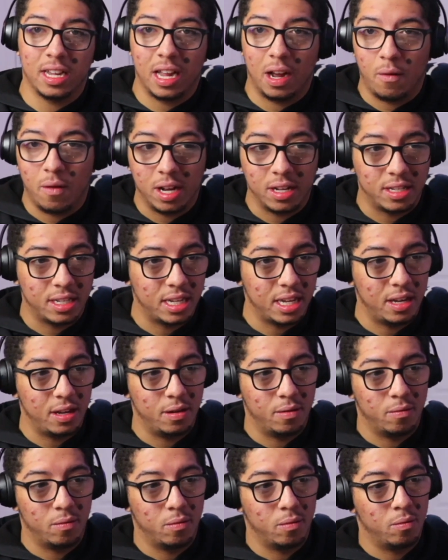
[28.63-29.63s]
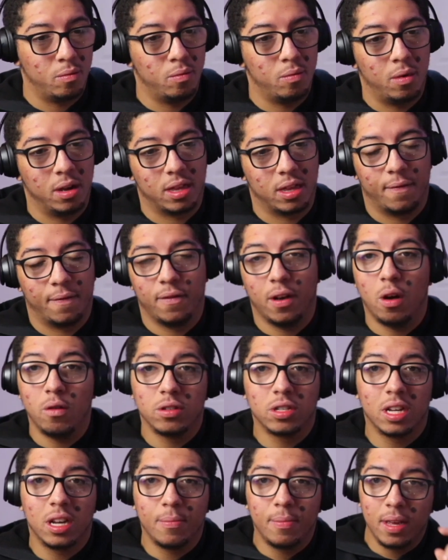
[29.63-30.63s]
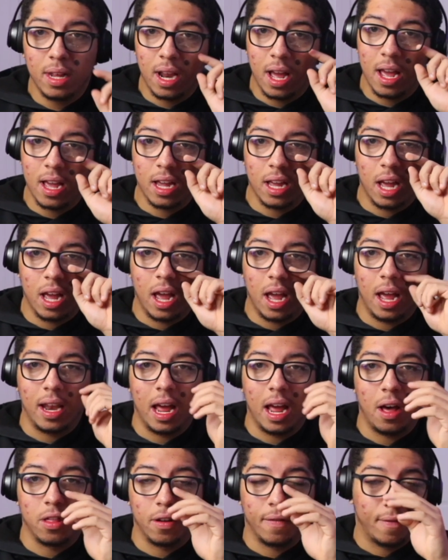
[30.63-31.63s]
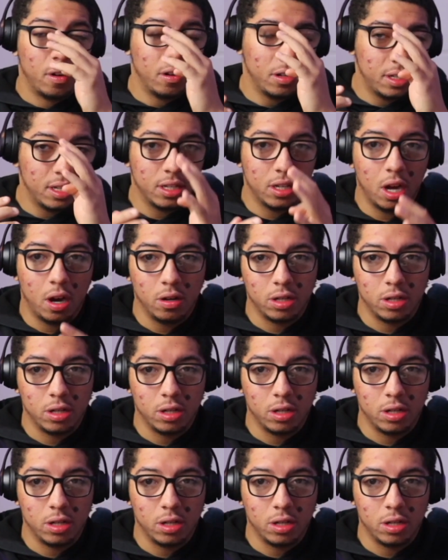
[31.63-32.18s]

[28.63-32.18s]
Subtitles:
I want to see what the flow is going to be like and how their verses go.